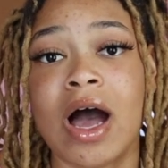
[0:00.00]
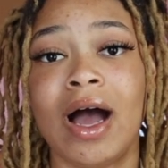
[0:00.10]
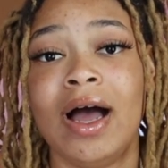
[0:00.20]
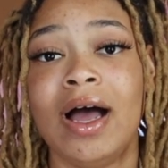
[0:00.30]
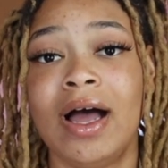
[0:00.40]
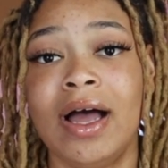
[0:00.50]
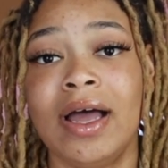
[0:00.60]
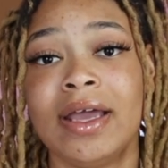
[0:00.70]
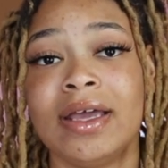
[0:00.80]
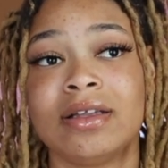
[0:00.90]

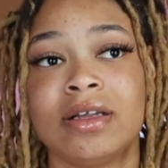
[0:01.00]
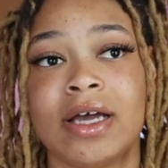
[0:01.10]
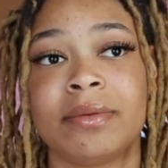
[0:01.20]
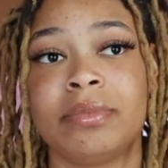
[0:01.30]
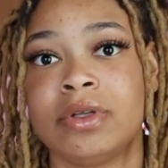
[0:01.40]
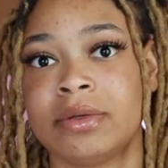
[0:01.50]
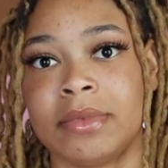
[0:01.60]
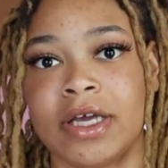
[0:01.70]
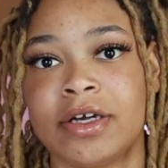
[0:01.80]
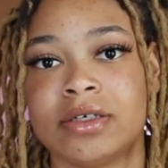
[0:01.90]
I like pulling
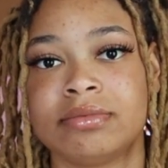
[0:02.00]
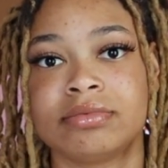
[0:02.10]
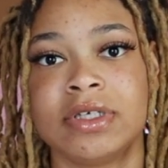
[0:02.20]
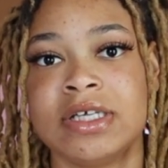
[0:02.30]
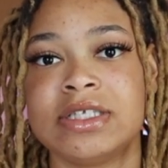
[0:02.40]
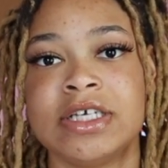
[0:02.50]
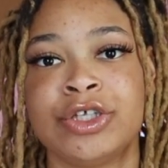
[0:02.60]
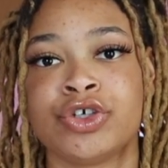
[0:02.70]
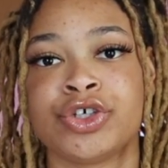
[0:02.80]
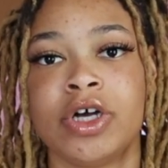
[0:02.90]
my hair up. It's
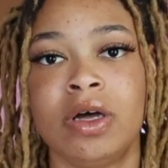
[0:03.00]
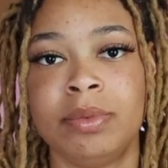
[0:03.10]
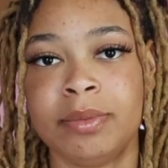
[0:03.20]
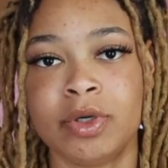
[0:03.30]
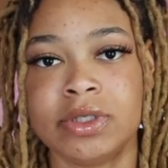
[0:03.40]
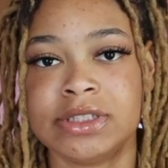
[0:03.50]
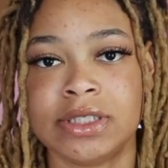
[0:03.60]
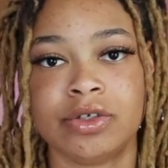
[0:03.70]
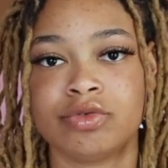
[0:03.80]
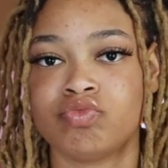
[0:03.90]
either up in a
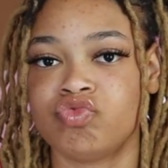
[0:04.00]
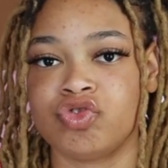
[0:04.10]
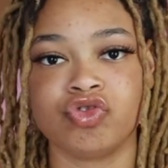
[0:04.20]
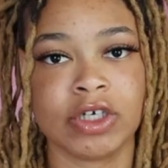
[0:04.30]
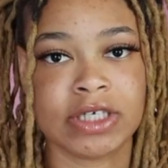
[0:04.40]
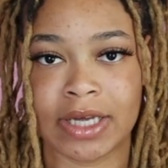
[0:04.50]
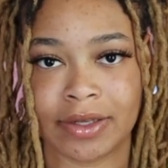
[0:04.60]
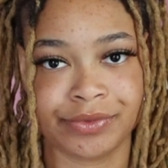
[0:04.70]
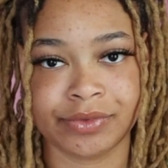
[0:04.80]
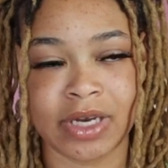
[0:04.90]
ponytail, straight
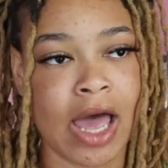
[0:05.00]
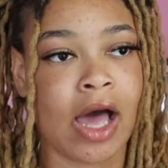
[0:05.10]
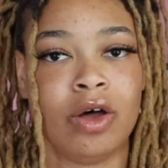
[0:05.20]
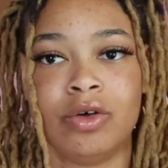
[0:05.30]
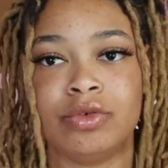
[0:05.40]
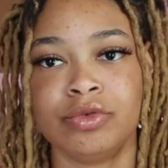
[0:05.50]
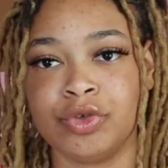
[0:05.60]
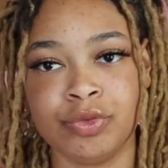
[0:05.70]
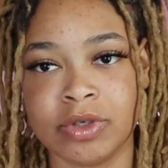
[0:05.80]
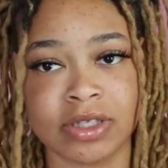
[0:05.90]
down. I
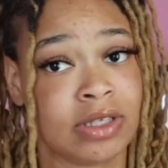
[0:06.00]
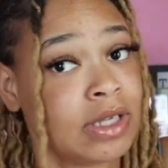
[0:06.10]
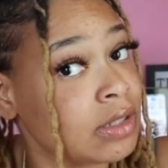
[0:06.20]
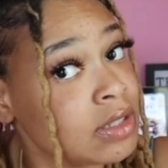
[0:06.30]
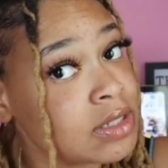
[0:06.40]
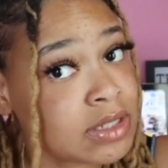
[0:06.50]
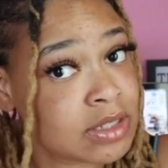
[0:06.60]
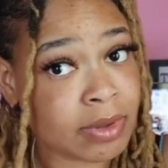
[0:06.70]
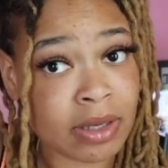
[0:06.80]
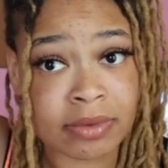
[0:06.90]
don't do nothing like this.
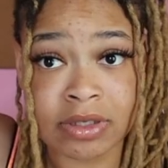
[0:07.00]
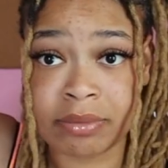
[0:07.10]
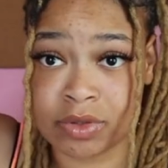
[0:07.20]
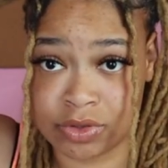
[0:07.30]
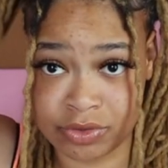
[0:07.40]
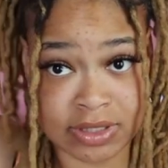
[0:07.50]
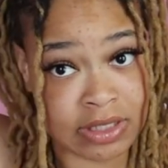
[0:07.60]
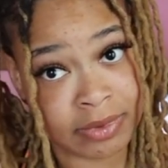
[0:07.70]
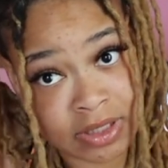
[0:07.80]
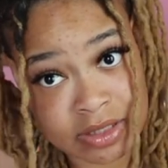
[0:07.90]
Is probably the most you'll
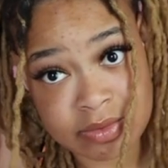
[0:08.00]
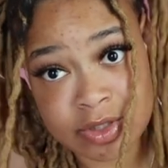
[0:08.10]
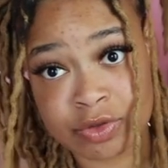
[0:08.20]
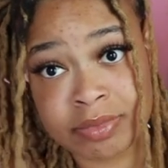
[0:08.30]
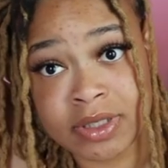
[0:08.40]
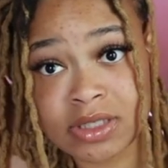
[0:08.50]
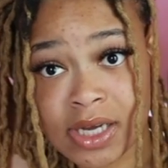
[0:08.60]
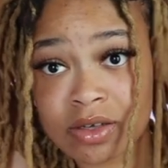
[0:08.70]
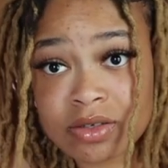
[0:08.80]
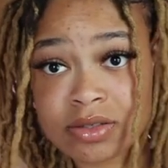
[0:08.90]
see me is with two
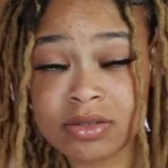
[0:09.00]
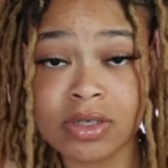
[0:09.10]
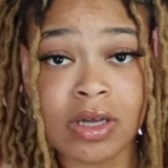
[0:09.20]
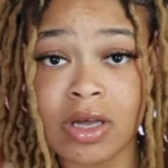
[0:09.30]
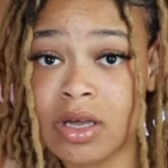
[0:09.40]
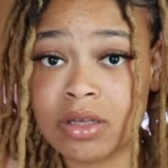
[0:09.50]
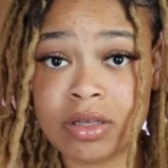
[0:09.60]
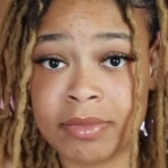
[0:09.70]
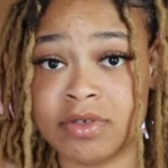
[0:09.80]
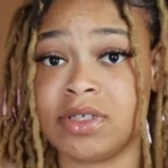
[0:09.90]
pigtails,
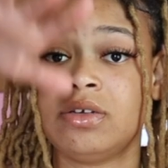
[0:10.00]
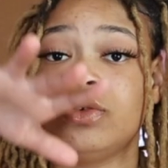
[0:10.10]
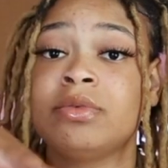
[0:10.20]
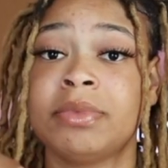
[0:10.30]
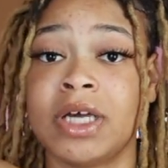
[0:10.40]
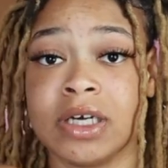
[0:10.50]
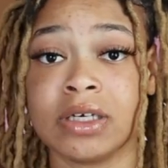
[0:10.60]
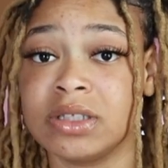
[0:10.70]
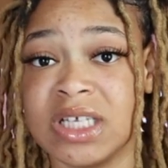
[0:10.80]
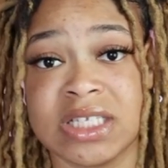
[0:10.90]
the most I'll do with my
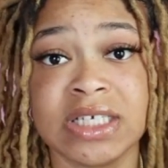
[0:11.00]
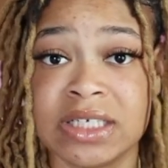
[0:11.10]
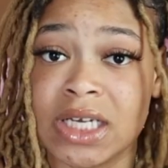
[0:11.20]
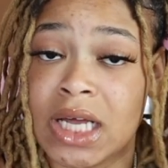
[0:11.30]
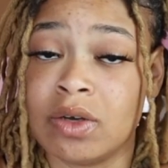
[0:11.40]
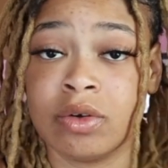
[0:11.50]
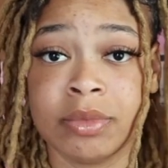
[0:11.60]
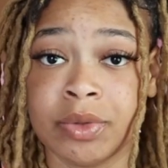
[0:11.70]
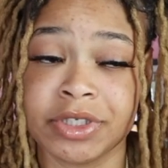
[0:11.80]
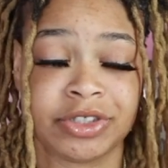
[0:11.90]
hair. That's it. I
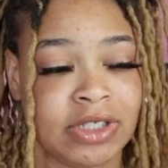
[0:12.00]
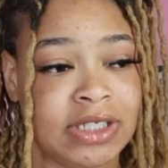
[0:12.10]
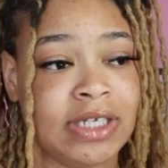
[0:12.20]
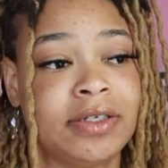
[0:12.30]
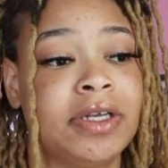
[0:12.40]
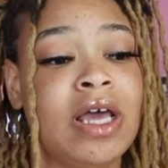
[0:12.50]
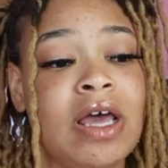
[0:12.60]
normally wear it straight down.